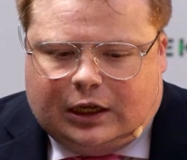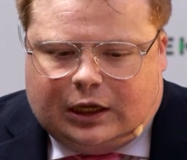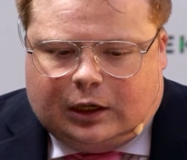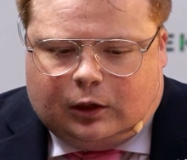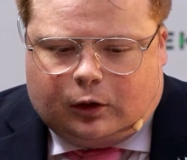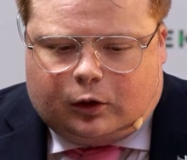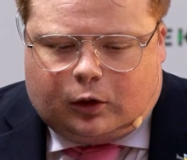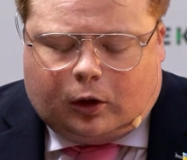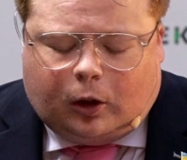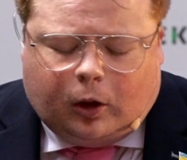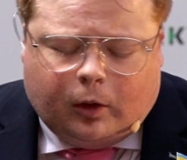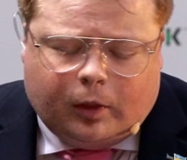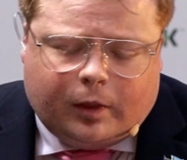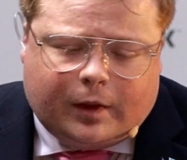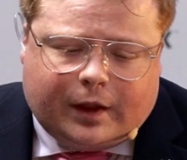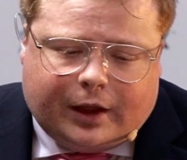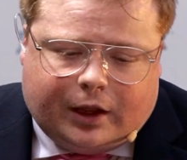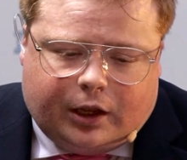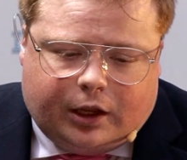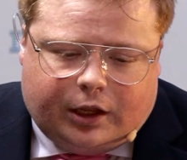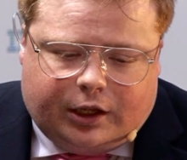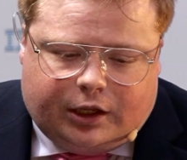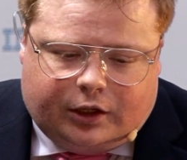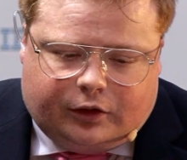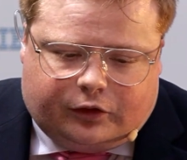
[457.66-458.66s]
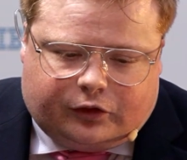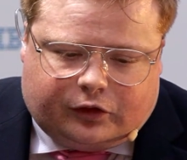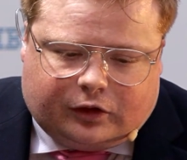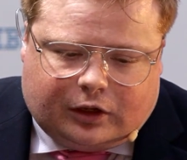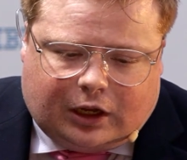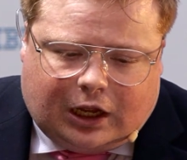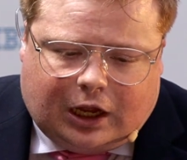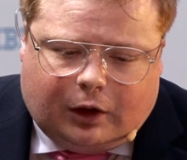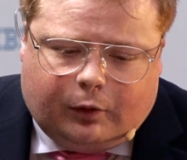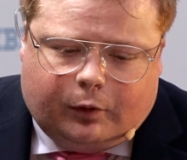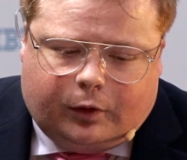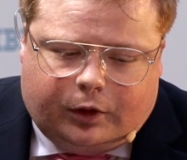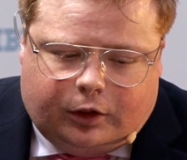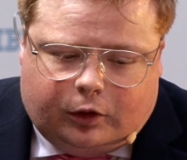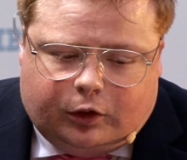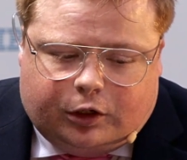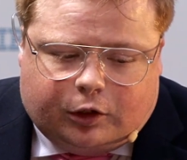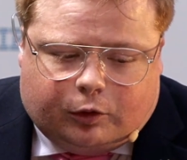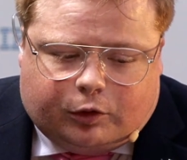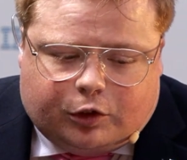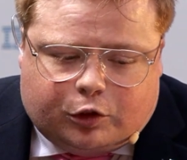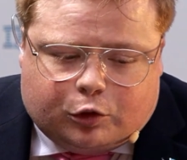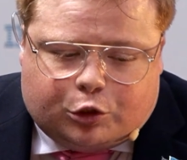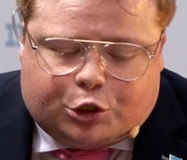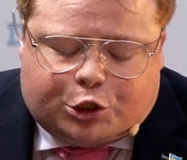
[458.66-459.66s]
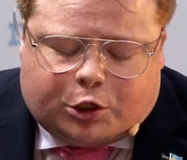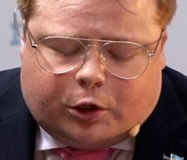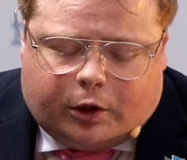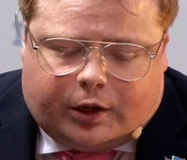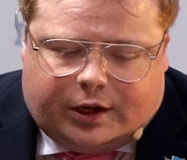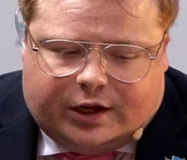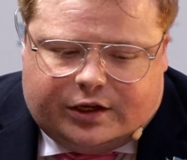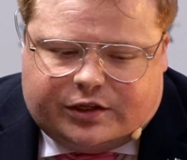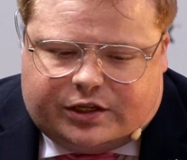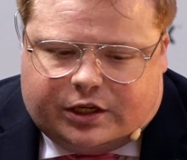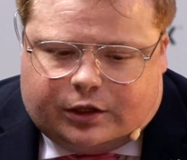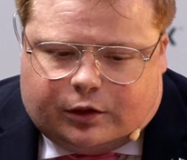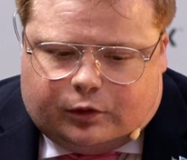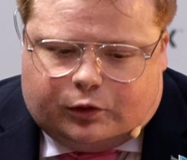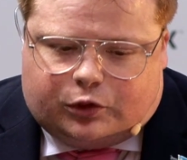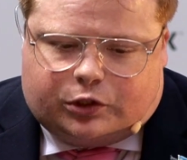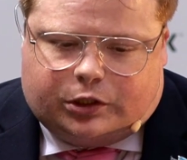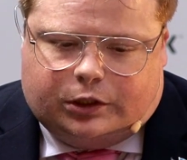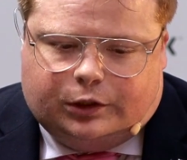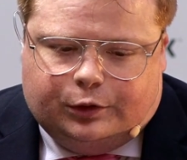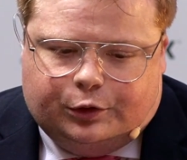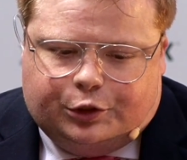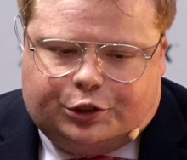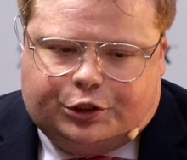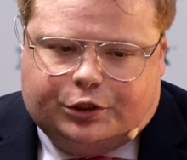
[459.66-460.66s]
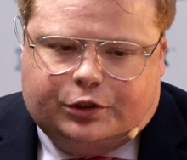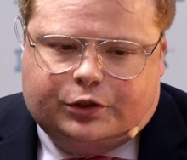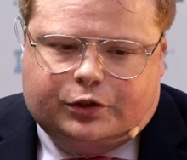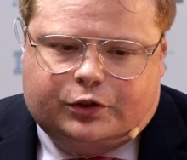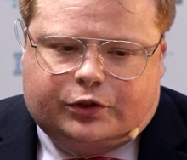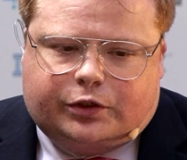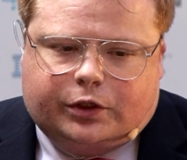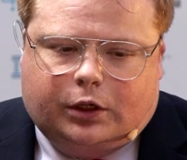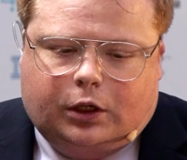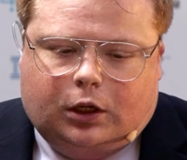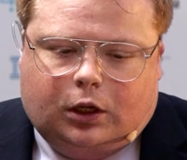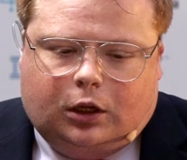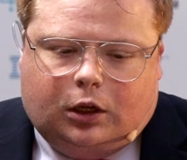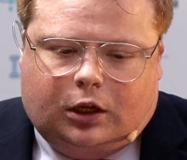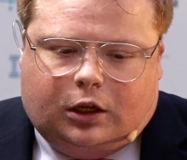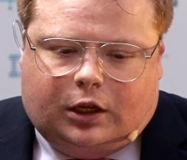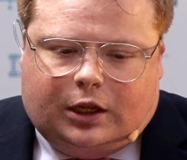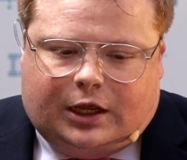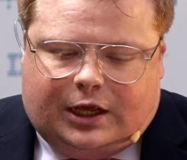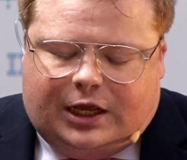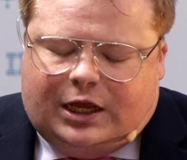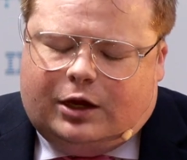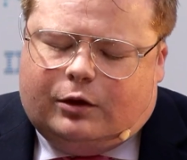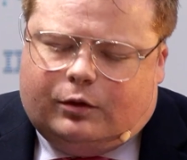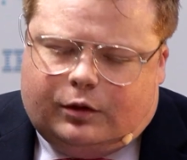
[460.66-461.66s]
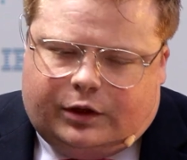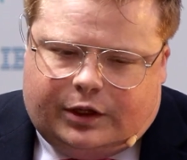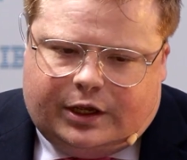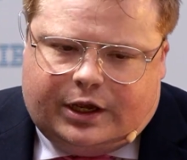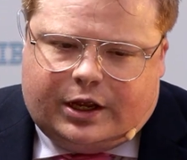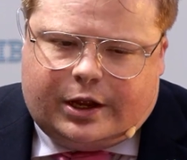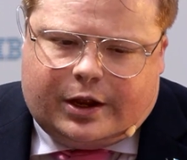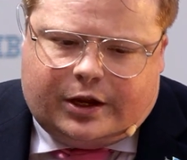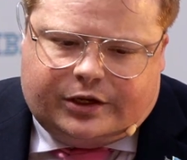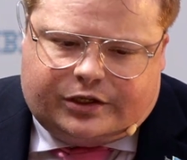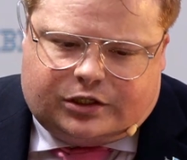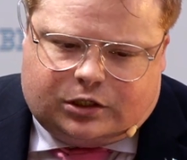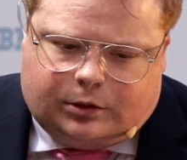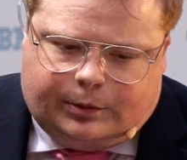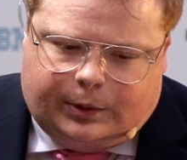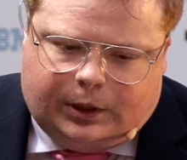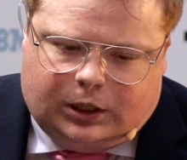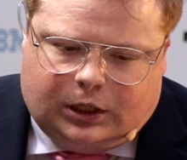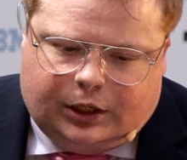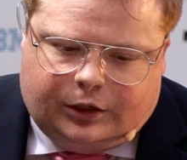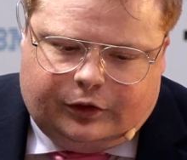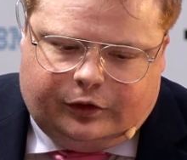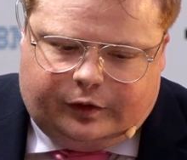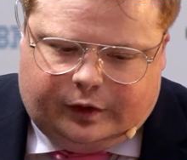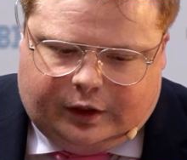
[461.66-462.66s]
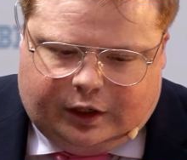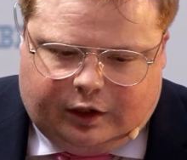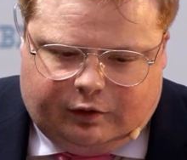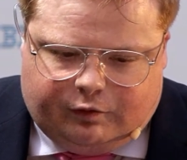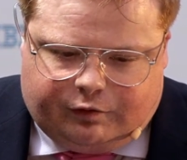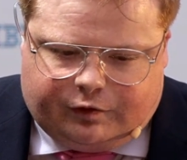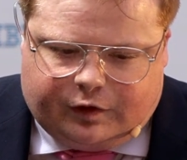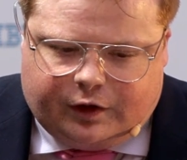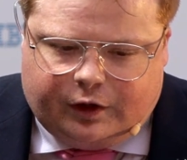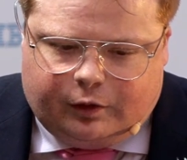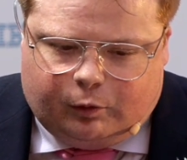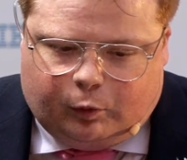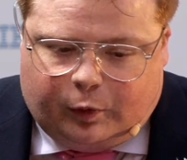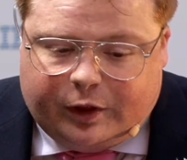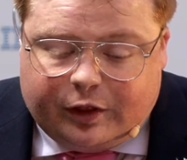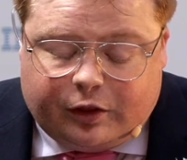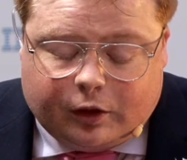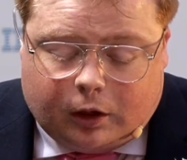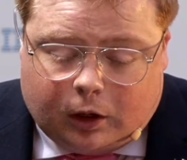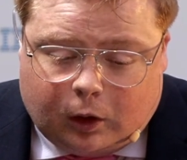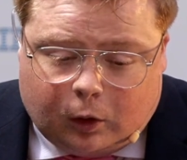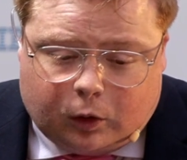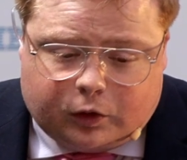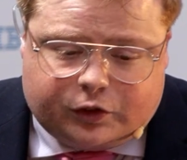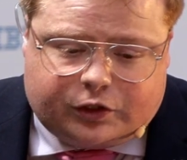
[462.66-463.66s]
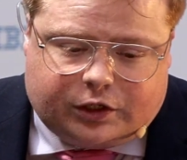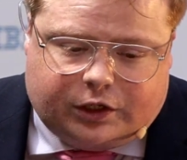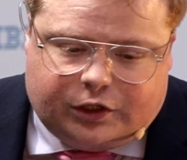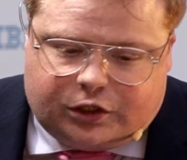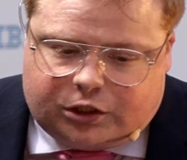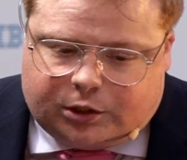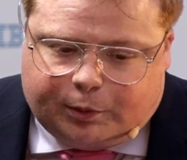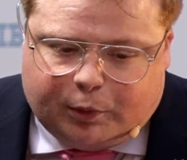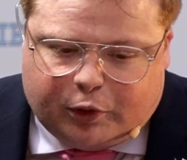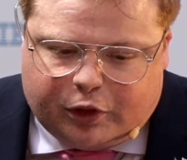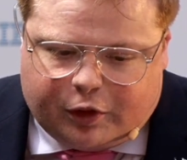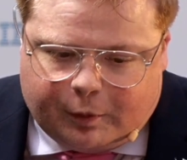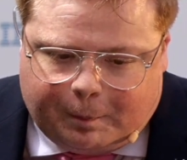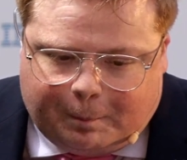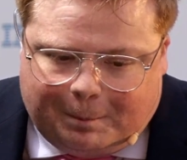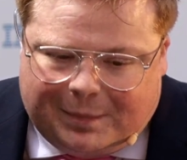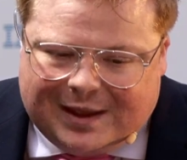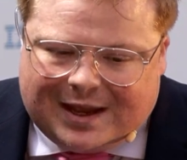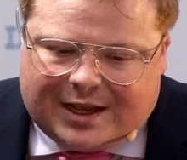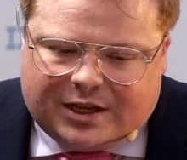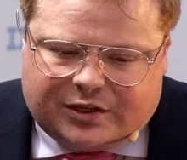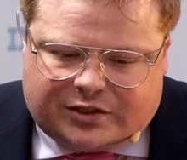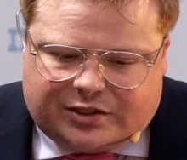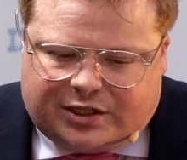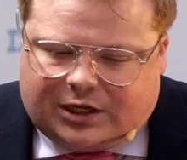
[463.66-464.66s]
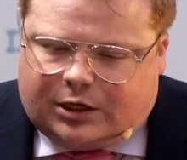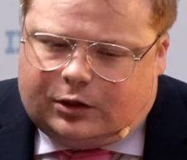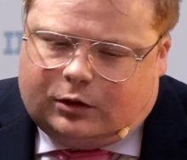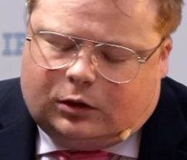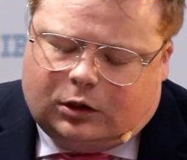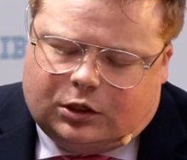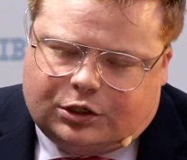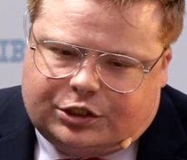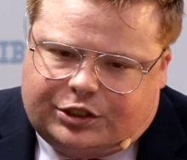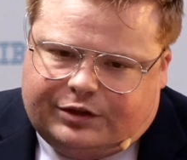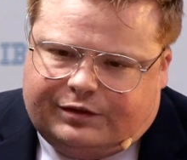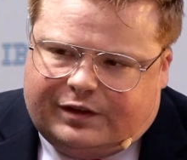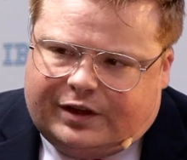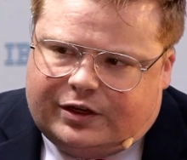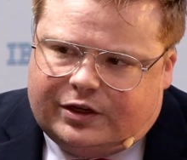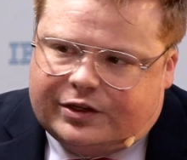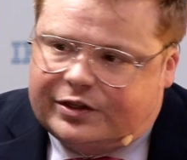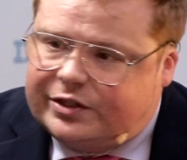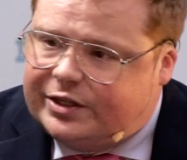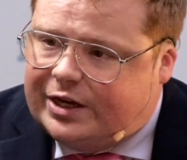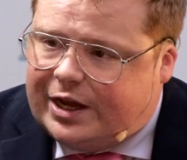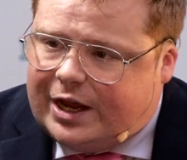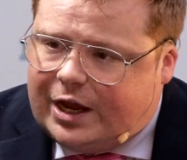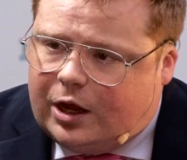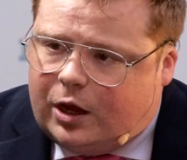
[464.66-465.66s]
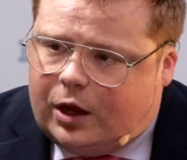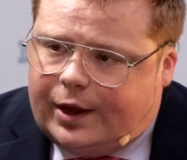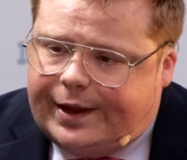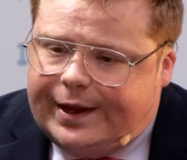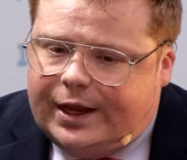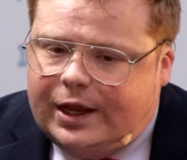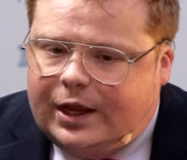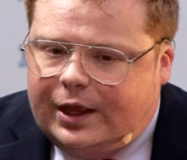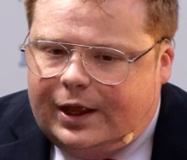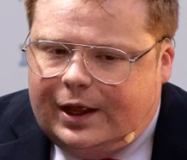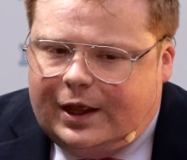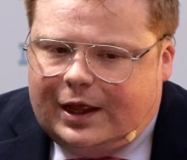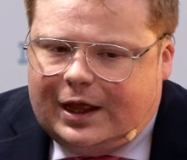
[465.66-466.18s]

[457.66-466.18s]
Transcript: Alok, on that, it's how you know you're showcasing those solutions here at the AI Summit London in front with alongside some of the biggest technology vendors in AI.